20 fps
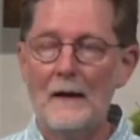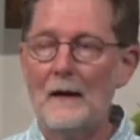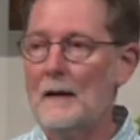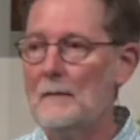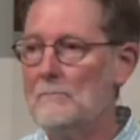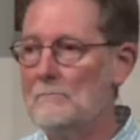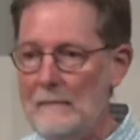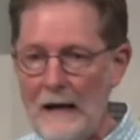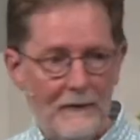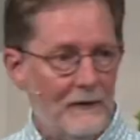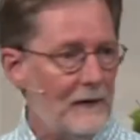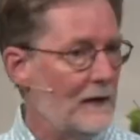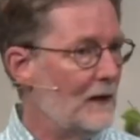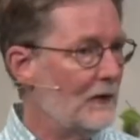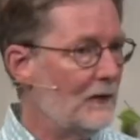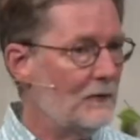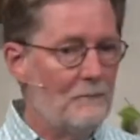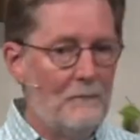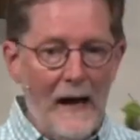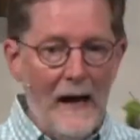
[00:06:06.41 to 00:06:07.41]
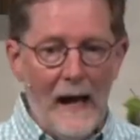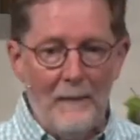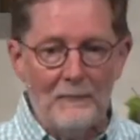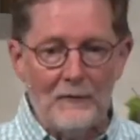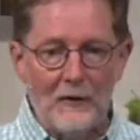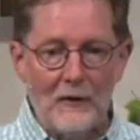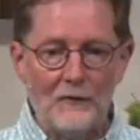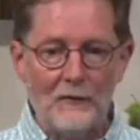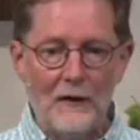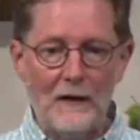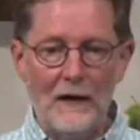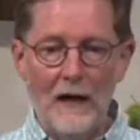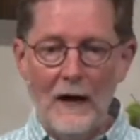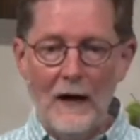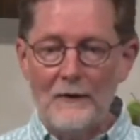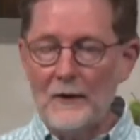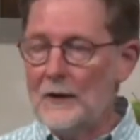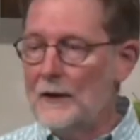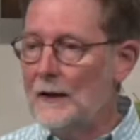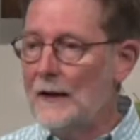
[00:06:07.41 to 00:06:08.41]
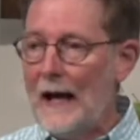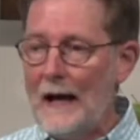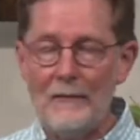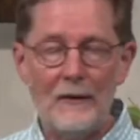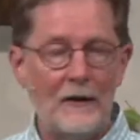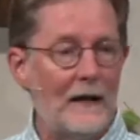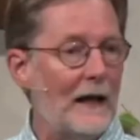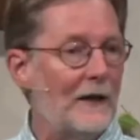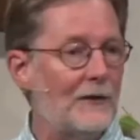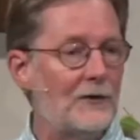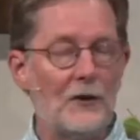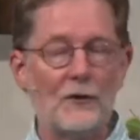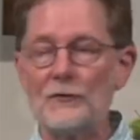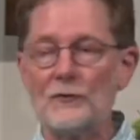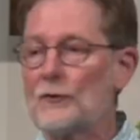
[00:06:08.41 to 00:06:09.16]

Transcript: Methodist, Baptist, and other denominations